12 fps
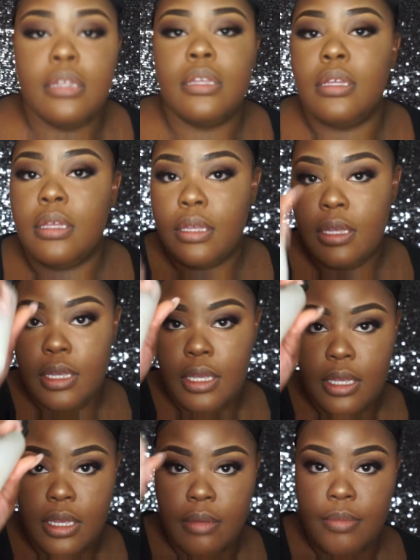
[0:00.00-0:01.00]

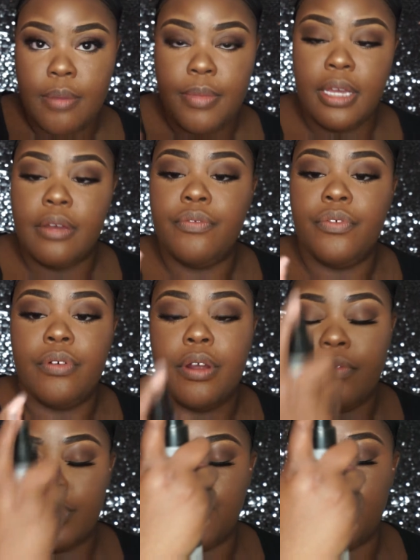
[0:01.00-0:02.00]
and get my Makeup
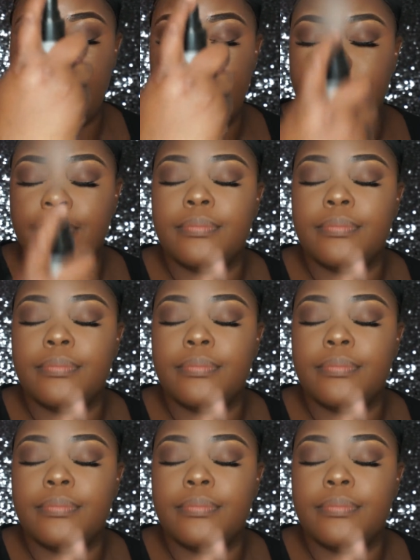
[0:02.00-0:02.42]
Forever spray.